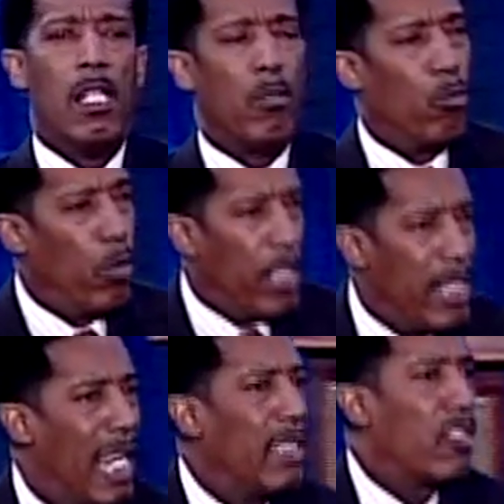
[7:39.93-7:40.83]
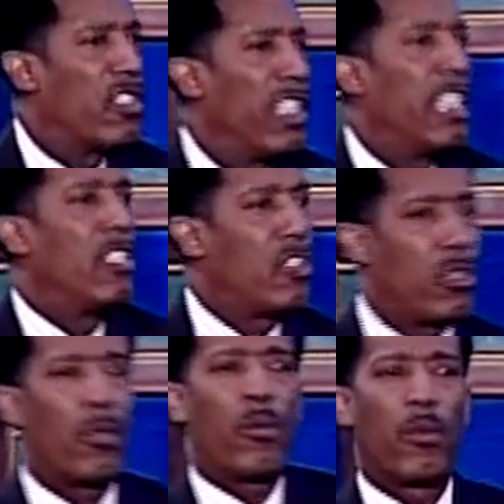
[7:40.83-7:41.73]
we're not seeing
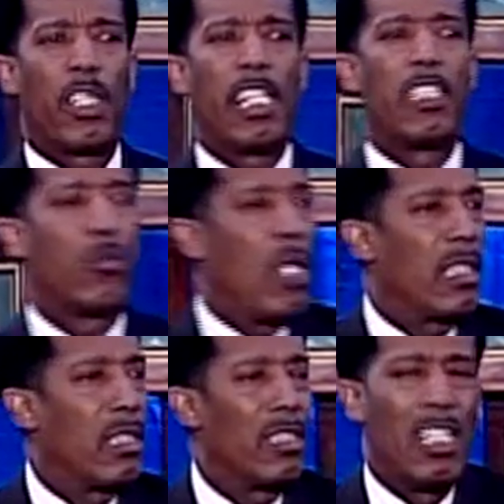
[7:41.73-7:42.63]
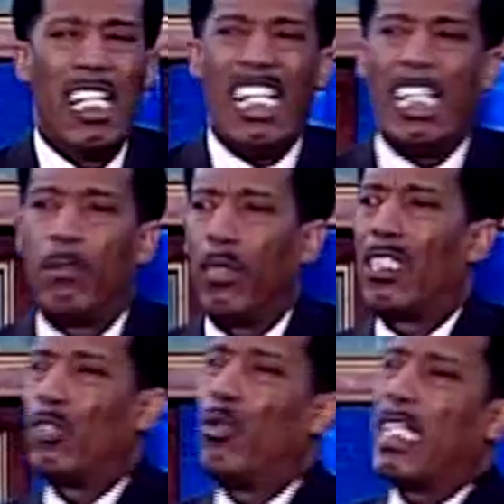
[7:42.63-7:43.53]
certain things, watch this, is
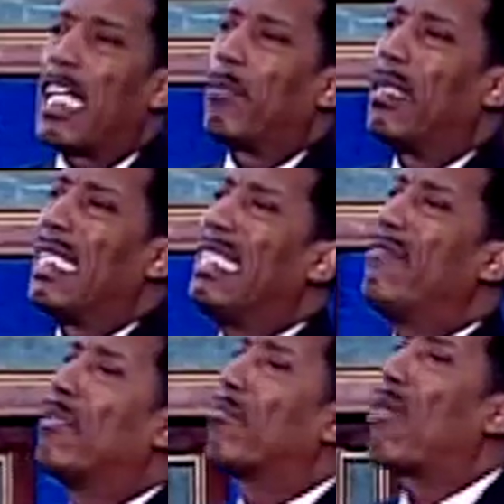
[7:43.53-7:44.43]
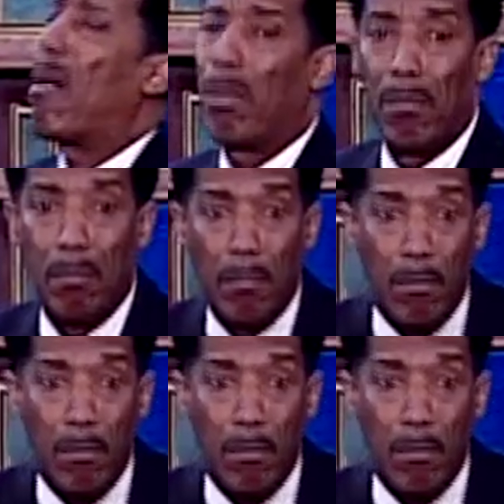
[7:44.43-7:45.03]
because we got a believing problem.